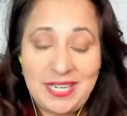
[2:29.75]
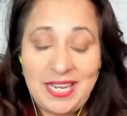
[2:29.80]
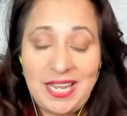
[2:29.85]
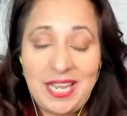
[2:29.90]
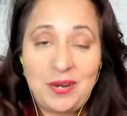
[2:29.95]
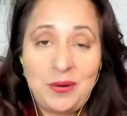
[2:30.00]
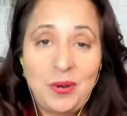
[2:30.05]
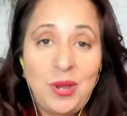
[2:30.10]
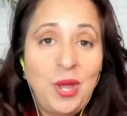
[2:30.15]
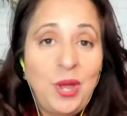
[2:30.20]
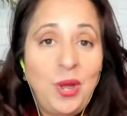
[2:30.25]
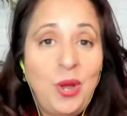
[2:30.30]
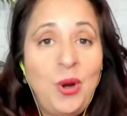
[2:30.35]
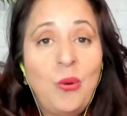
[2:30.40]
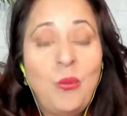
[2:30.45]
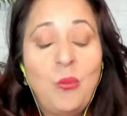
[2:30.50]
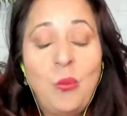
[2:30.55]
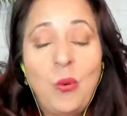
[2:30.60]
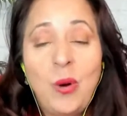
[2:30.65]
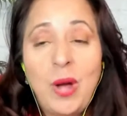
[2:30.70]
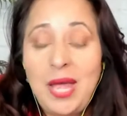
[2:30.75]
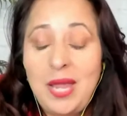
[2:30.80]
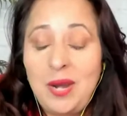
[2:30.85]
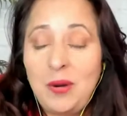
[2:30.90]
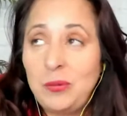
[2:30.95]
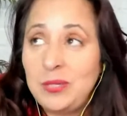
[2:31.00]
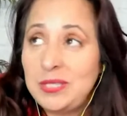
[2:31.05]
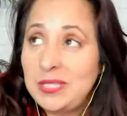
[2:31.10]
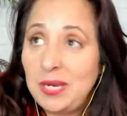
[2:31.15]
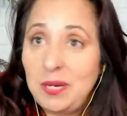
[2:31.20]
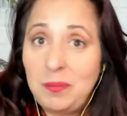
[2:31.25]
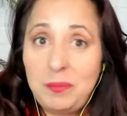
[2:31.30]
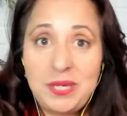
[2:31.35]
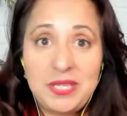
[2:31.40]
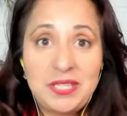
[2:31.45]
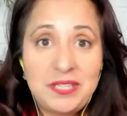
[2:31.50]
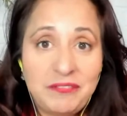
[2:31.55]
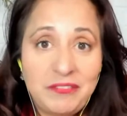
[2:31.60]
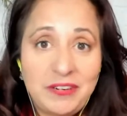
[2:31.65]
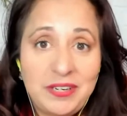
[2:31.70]
And what was going to be
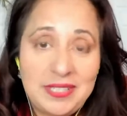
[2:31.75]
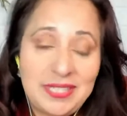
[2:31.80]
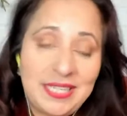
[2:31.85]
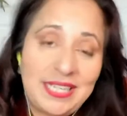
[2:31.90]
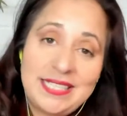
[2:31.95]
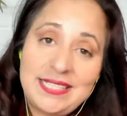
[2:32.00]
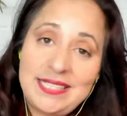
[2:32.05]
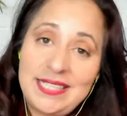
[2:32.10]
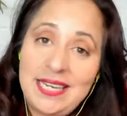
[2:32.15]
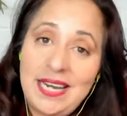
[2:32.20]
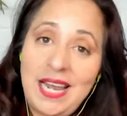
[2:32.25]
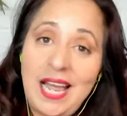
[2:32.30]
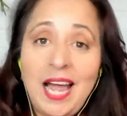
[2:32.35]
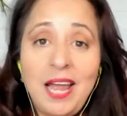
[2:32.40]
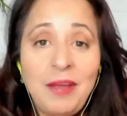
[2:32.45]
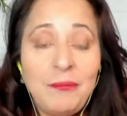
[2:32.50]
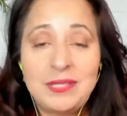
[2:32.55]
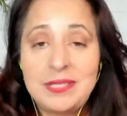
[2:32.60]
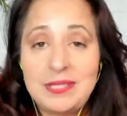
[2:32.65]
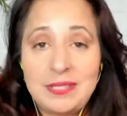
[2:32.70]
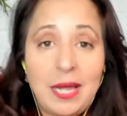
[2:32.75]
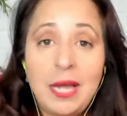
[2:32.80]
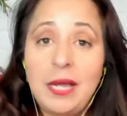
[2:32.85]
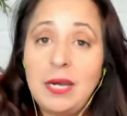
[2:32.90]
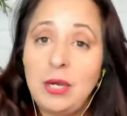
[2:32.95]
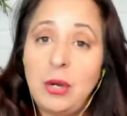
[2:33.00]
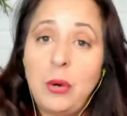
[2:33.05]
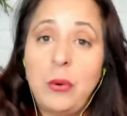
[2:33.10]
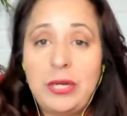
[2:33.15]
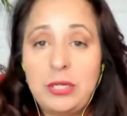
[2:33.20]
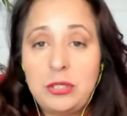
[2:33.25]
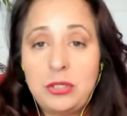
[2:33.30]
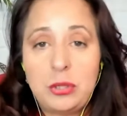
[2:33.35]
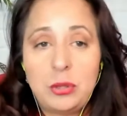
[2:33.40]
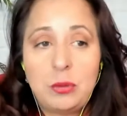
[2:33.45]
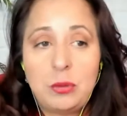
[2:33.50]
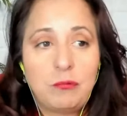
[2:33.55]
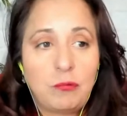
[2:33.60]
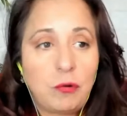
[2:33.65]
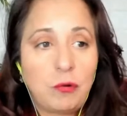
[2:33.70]
different is that I was not going
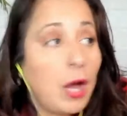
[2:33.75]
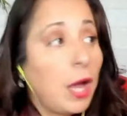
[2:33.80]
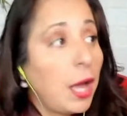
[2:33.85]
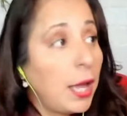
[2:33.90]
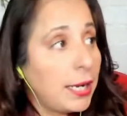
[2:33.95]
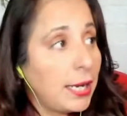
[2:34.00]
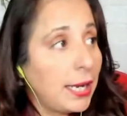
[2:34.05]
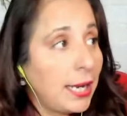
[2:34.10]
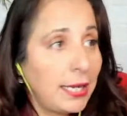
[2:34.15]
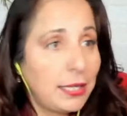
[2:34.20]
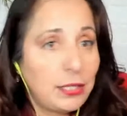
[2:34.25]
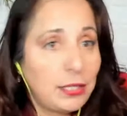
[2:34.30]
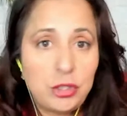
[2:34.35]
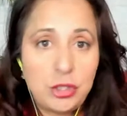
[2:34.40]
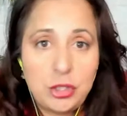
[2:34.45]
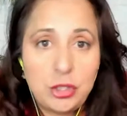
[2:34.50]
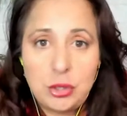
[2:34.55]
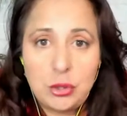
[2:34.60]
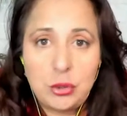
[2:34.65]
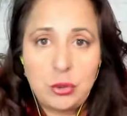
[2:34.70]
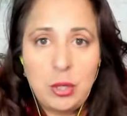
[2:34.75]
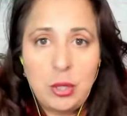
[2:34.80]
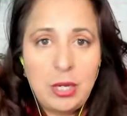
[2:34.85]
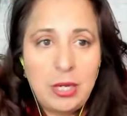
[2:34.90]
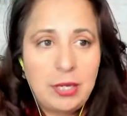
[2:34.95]
to run into